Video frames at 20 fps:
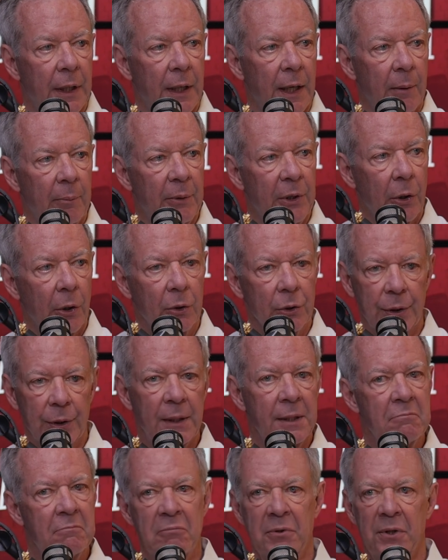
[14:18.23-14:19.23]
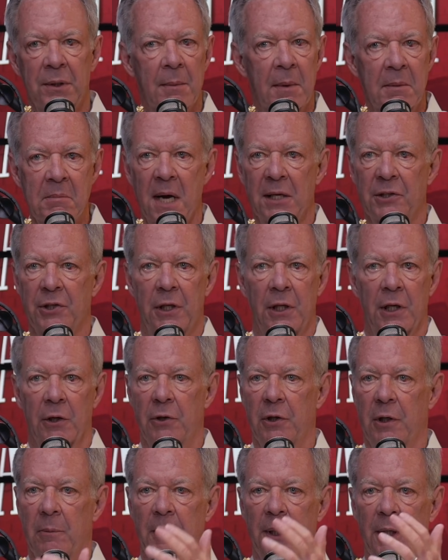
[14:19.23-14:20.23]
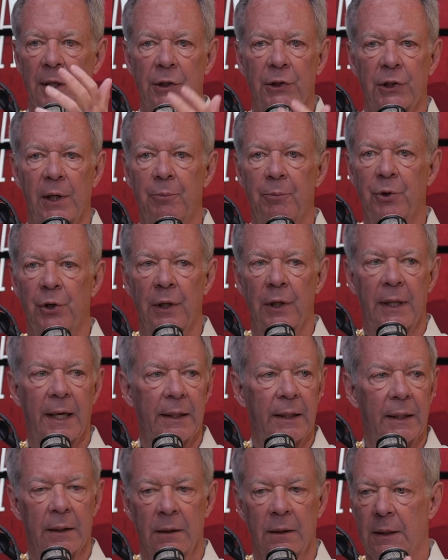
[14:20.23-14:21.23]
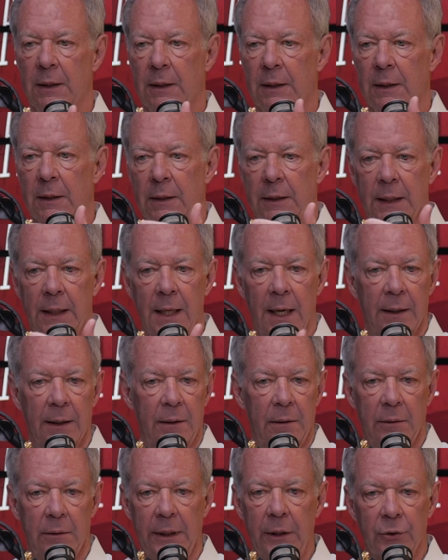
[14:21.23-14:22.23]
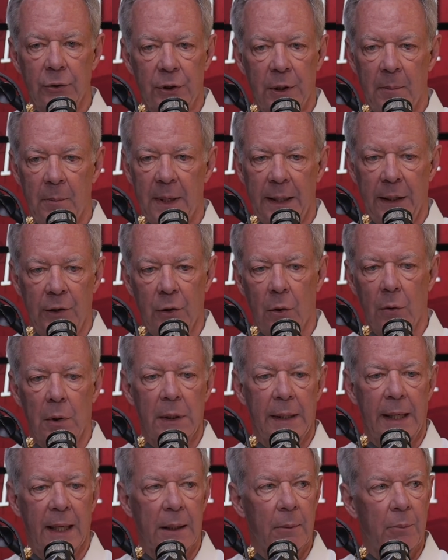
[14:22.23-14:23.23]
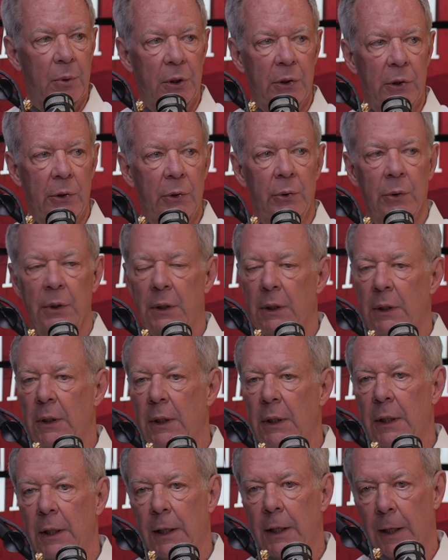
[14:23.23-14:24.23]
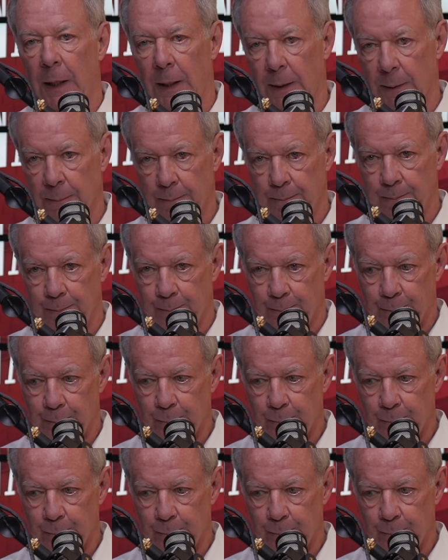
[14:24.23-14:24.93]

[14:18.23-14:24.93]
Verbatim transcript: Uh, miracles. And I'm not saying there couldn't be an exception to that, and that God heals somebody totally out of the blue, um,